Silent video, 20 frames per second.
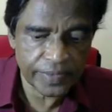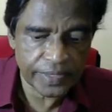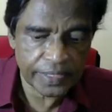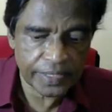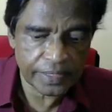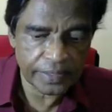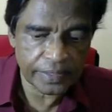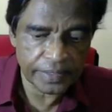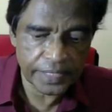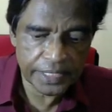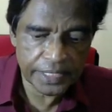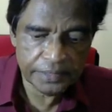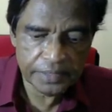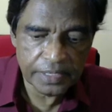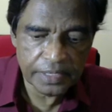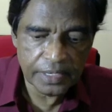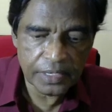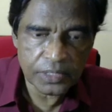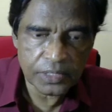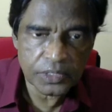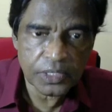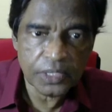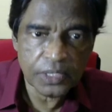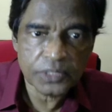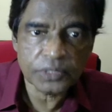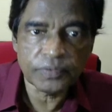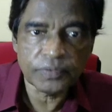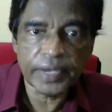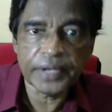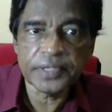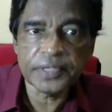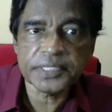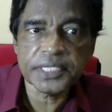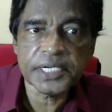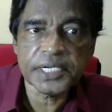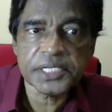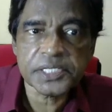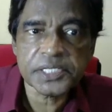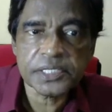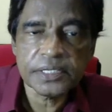Right? So where do you
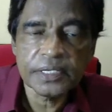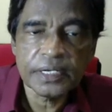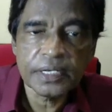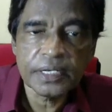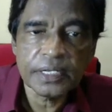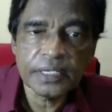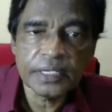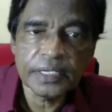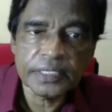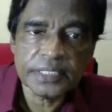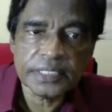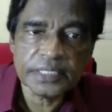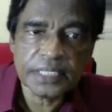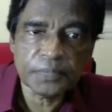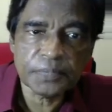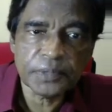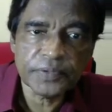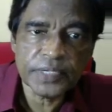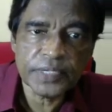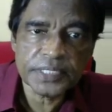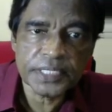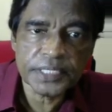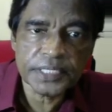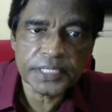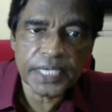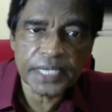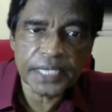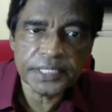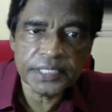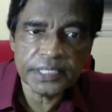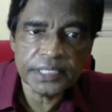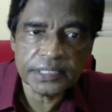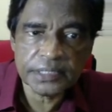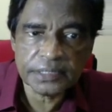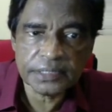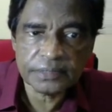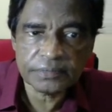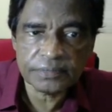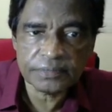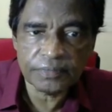search? These are some of the search engines
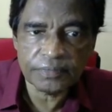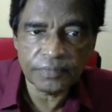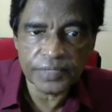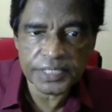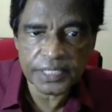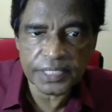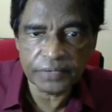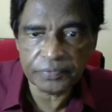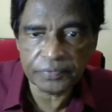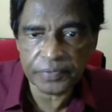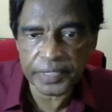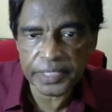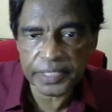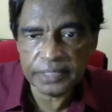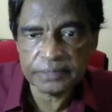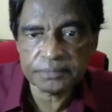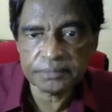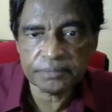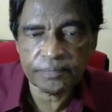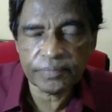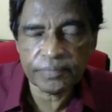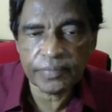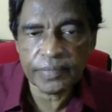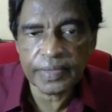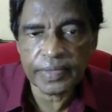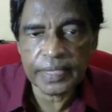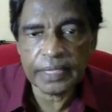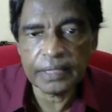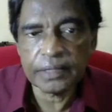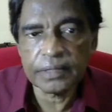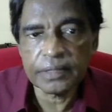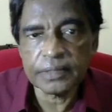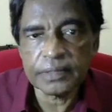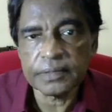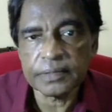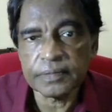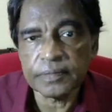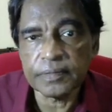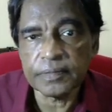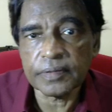which are free.
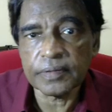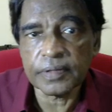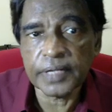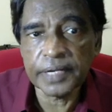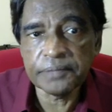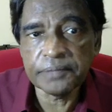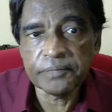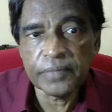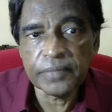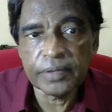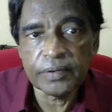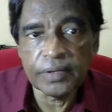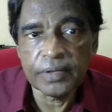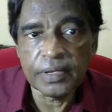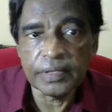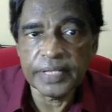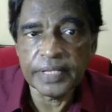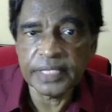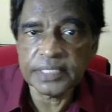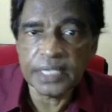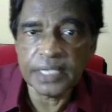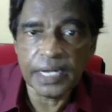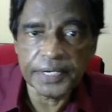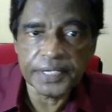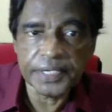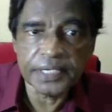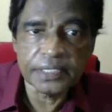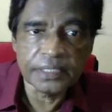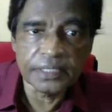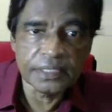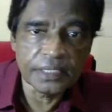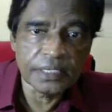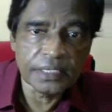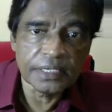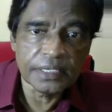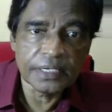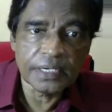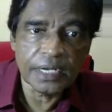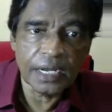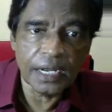Right? Just an article,
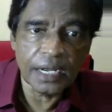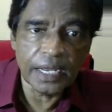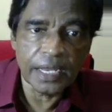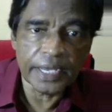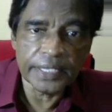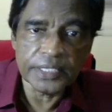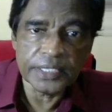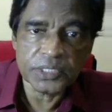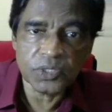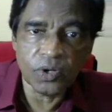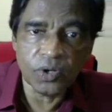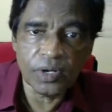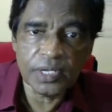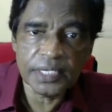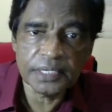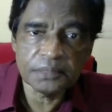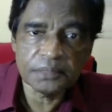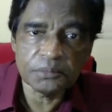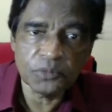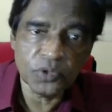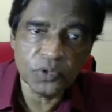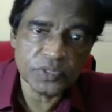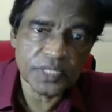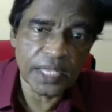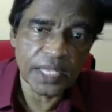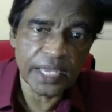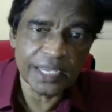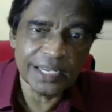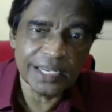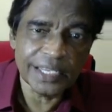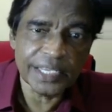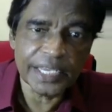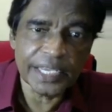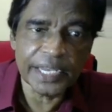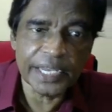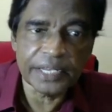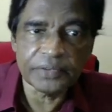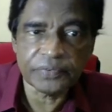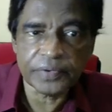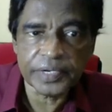like a Scholar, most likely
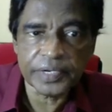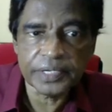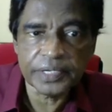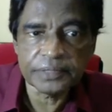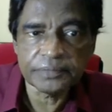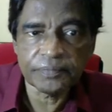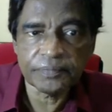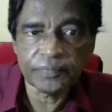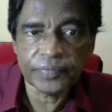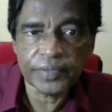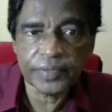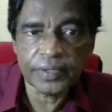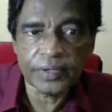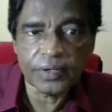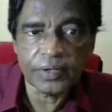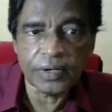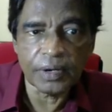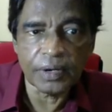get it free, or